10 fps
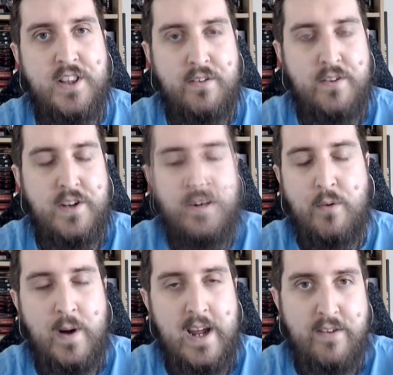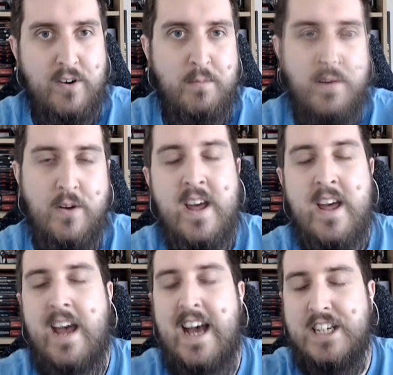and further away from you
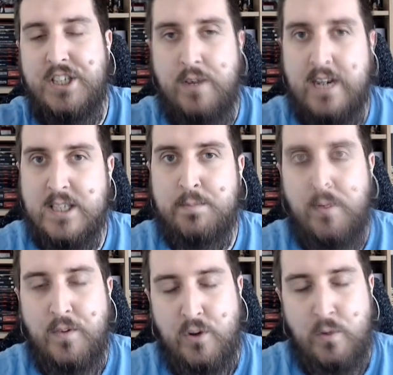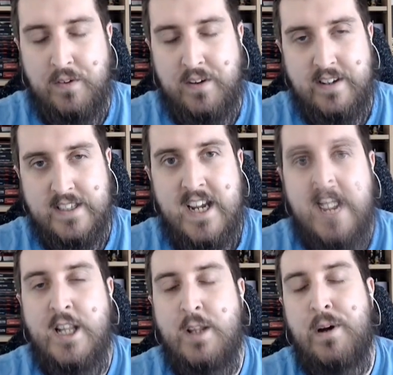as you explore this wilderness.
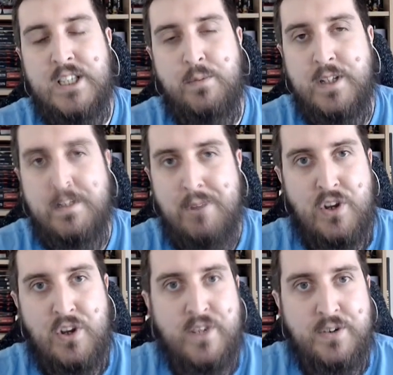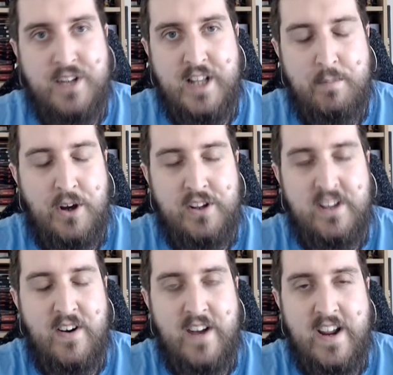The person with the most adventures in their party at
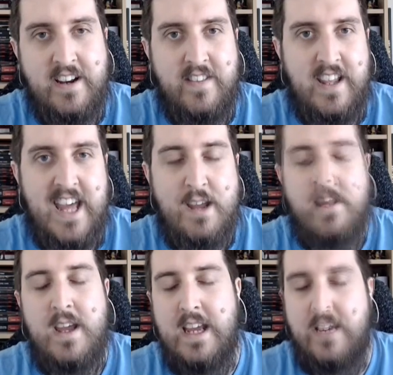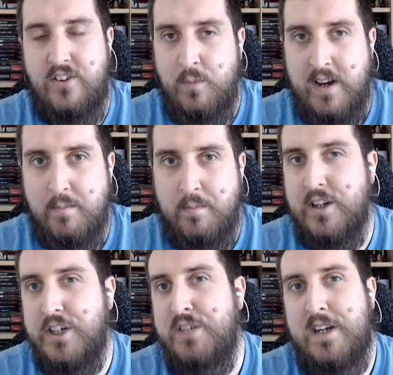the very end of the game is the winner,
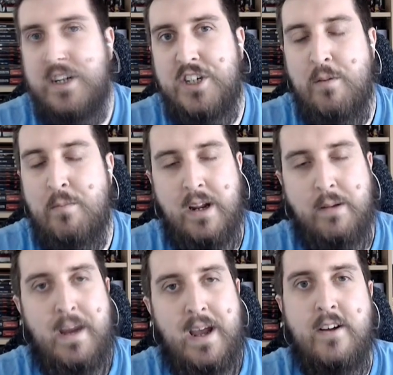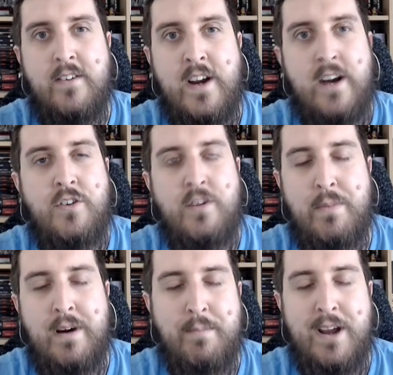because you've managed to go and bring back enough heroes and
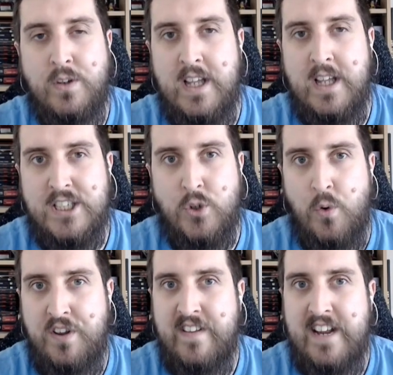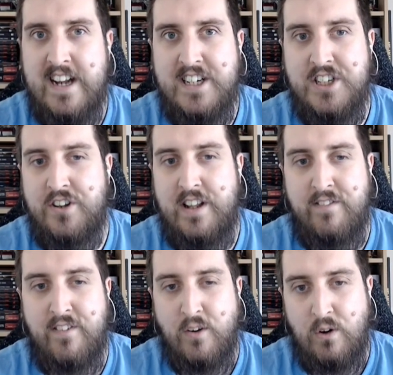bring back all their stories and their legends and their
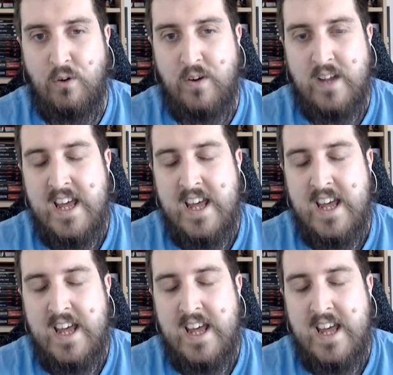folklore.